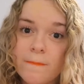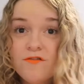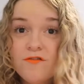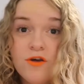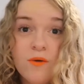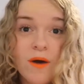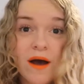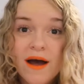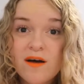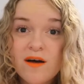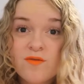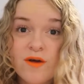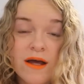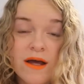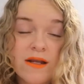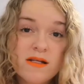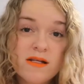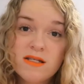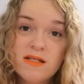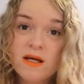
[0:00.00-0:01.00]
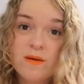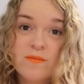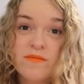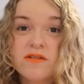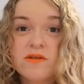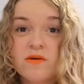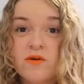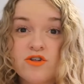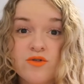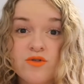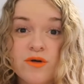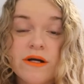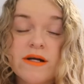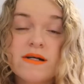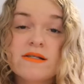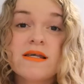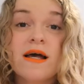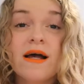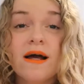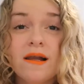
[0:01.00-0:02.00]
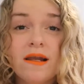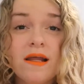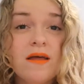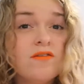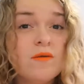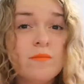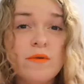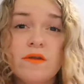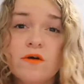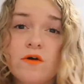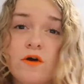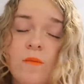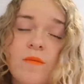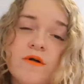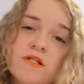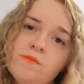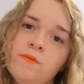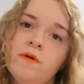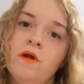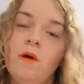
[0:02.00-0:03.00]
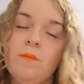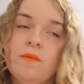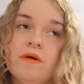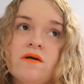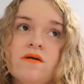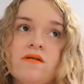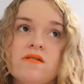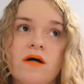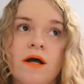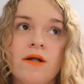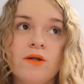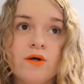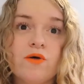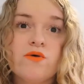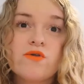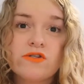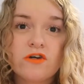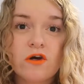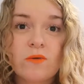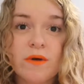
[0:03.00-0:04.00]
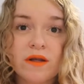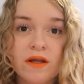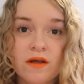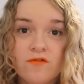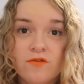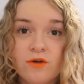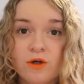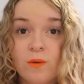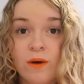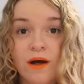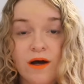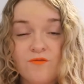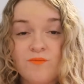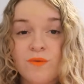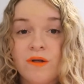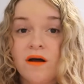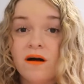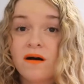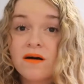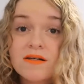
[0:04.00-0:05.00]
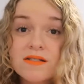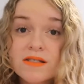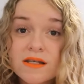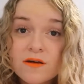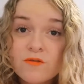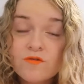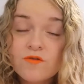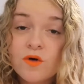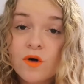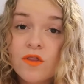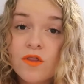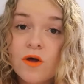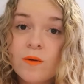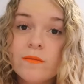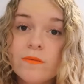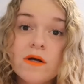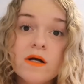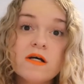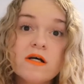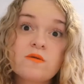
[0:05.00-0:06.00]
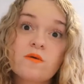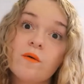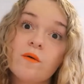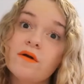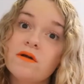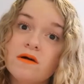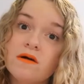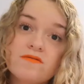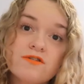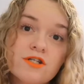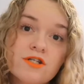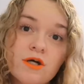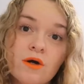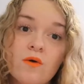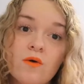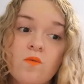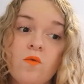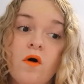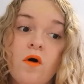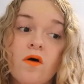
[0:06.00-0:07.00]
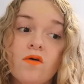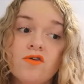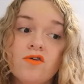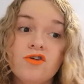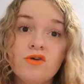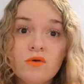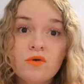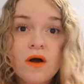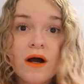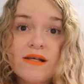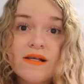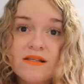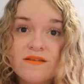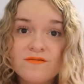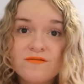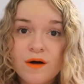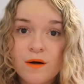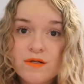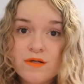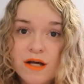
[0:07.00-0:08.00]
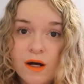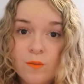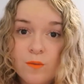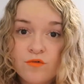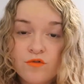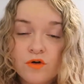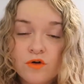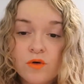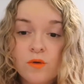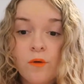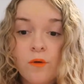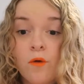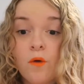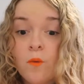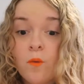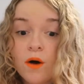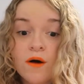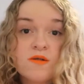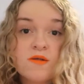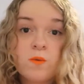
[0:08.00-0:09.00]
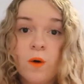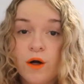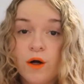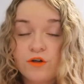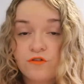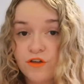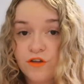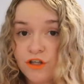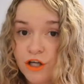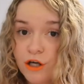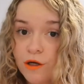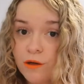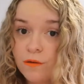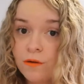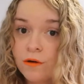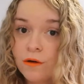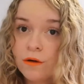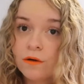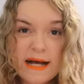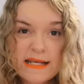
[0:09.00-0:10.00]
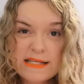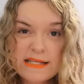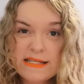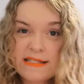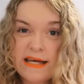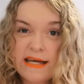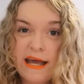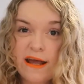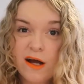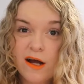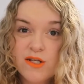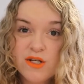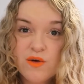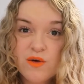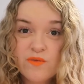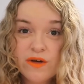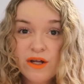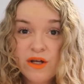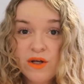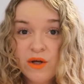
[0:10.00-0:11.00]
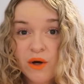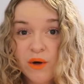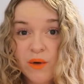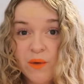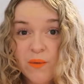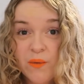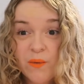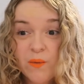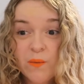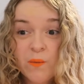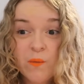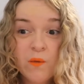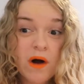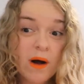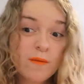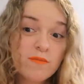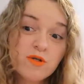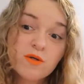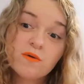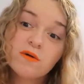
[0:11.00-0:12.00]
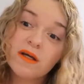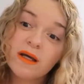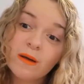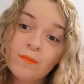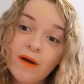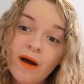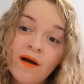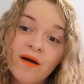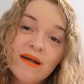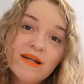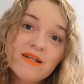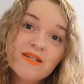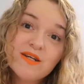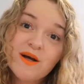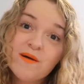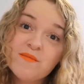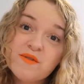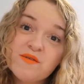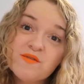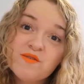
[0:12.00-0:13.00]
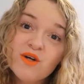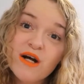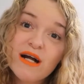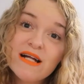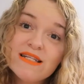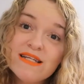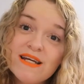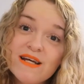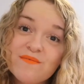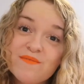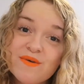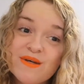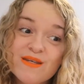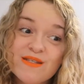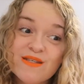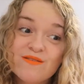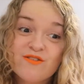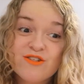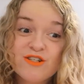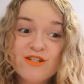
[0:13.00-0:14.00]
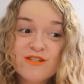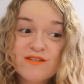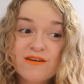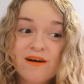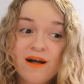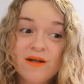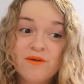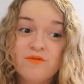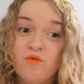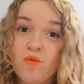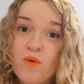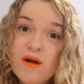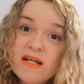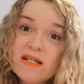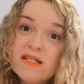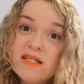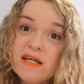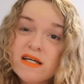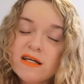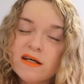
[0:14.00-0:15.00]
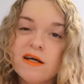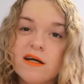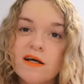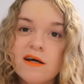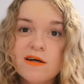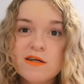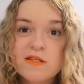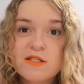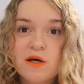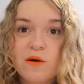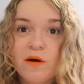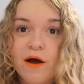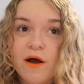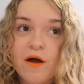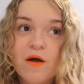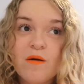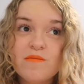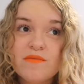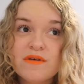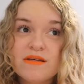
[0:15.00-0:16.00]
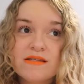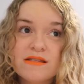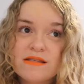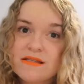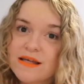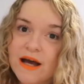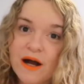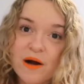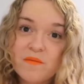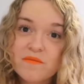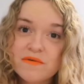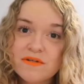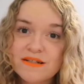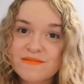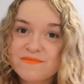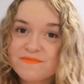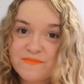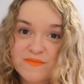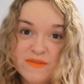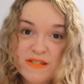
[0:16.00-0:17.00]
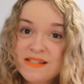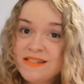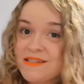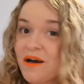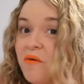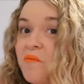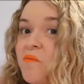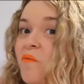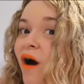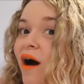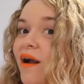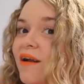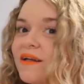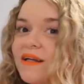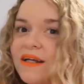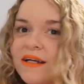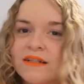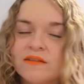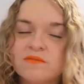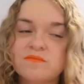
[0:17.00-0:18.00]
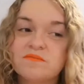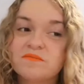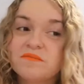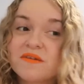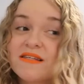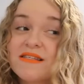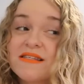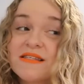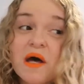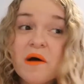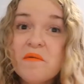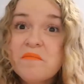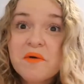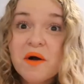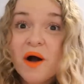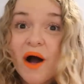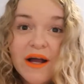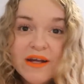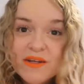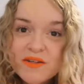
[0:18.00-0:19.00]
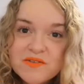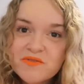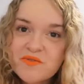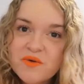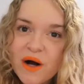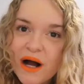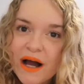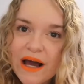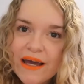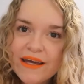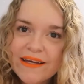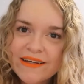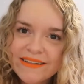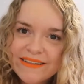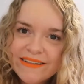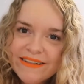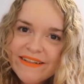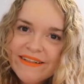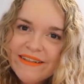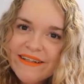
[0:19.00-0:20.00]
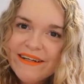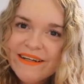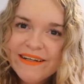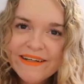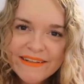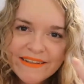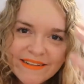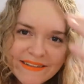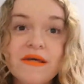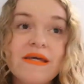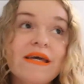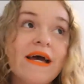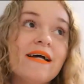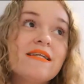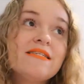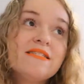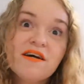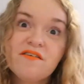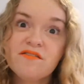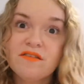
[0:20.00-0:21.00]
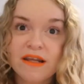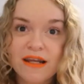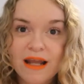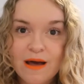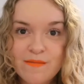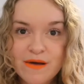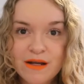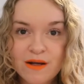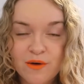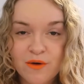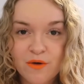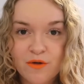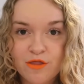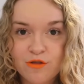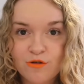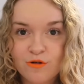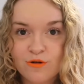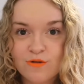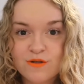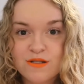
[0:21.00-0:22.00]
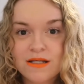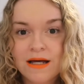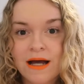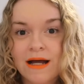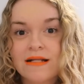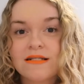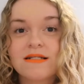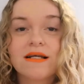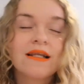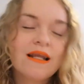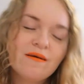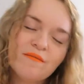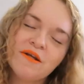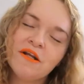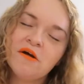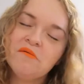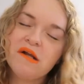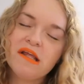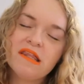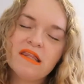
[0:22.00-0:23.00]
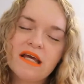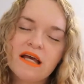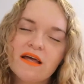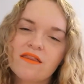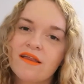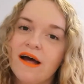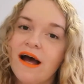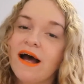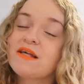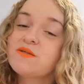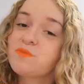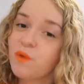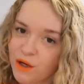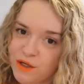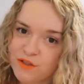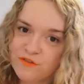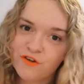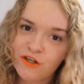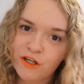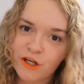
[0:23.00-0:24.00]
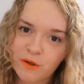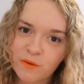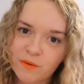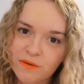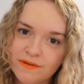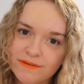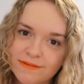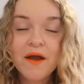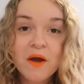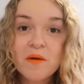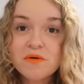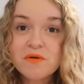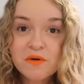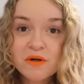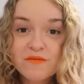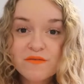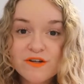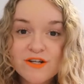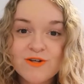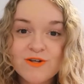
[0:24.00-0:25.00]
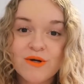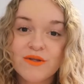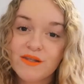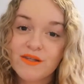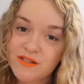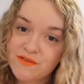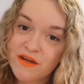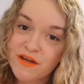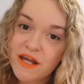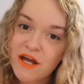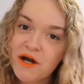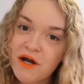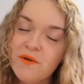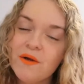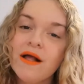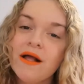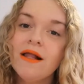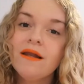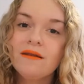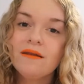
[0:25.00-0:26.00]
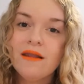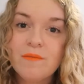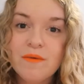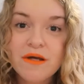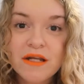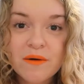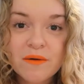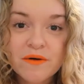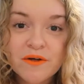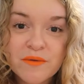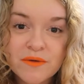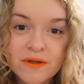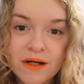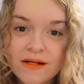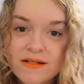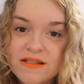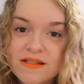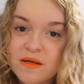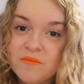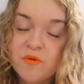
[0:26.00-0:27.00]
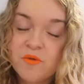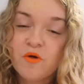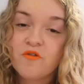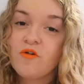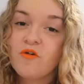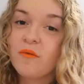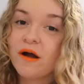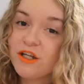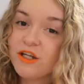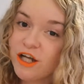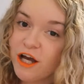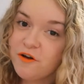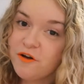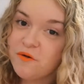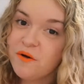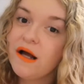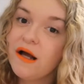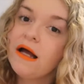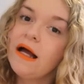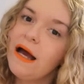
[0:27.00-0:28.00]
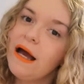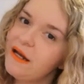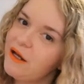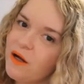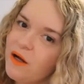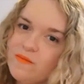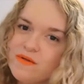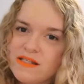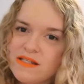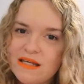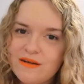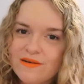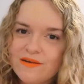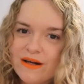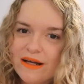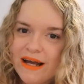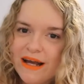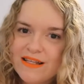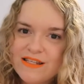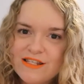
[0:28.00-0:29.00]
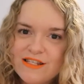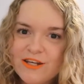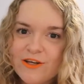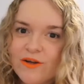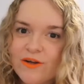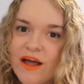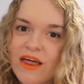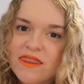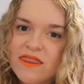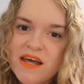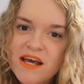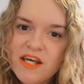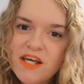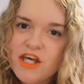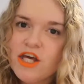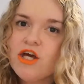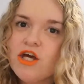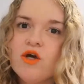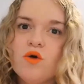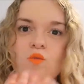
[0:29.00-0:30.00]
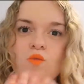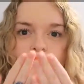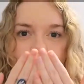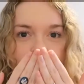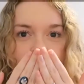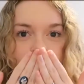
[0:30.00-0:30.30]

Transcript: If you have any tips or tricks, leave them in the comments below, because I know so many of you have been asking for them. So I would love to know what you guys have found helpful or what has worked for you. As I say, I don't really know what I'm talking about in terms of dieting because I've just kind of winged it. So I hope this has helped someone in some kind of way. But yeah, definitely let me know your thoughts and let me know anything that has worked for you. I hope you all have enjoyed this video. Let me know what you would like to see more of on my channel, and I hope to see you all again soon. Thank you.